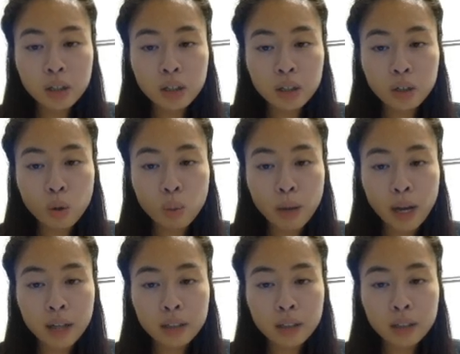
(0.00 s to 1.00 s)
You can go
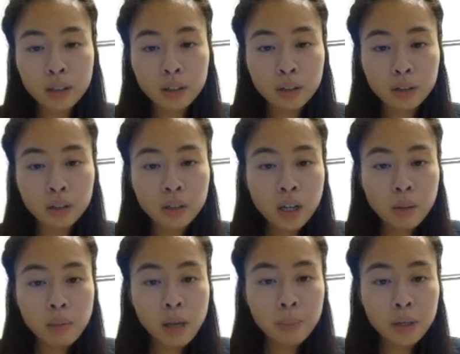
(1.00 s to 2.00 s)
back here.
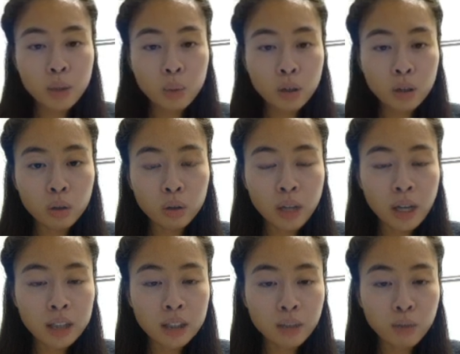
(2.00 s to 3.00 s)
Maybe you want to look
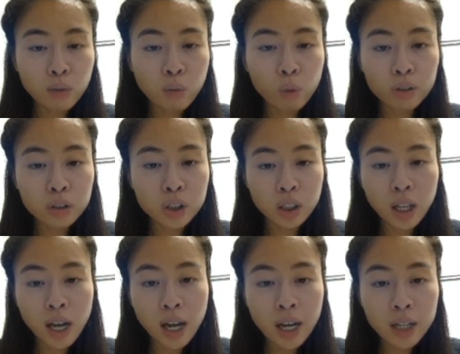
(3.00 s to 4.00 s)
at stuff for 4th of
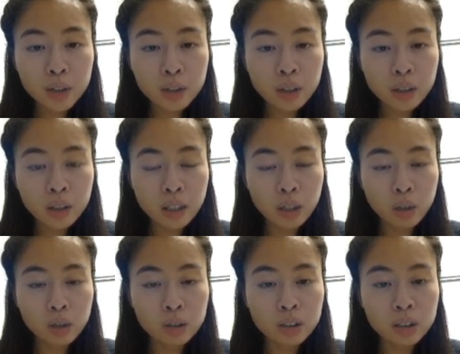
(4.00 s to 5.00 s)
July. You can click
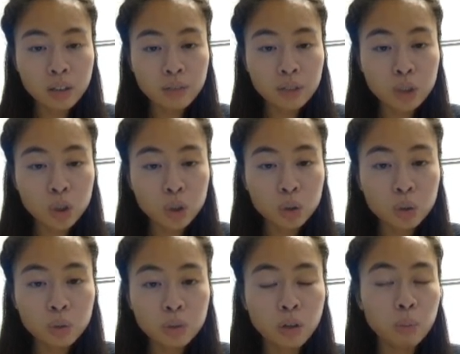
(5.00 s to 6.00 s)
on stuff in
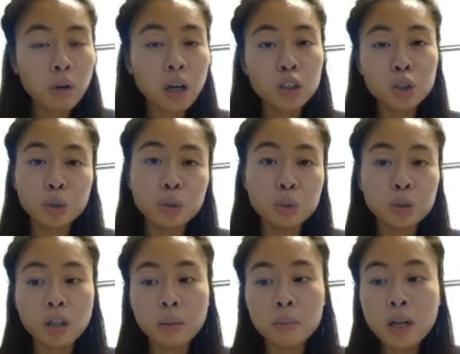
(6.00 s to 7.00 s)
June. They'll probably show you
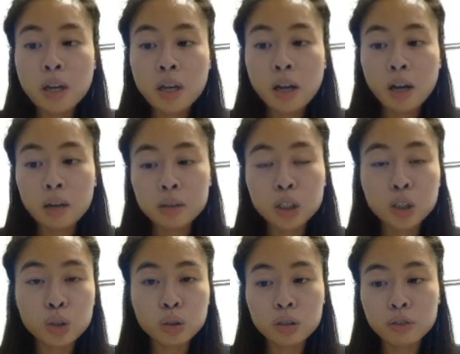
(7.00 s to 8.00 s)
some uh,
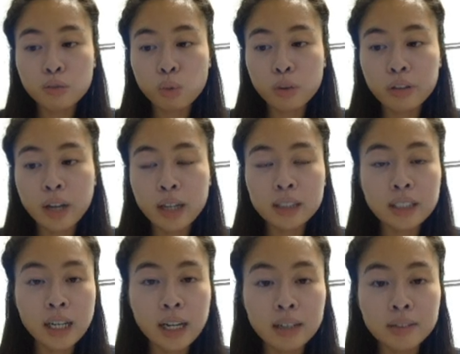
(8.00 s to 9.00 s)
t-shirts for that
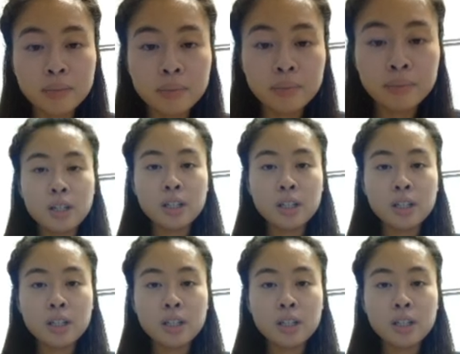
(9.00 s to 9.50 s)
day.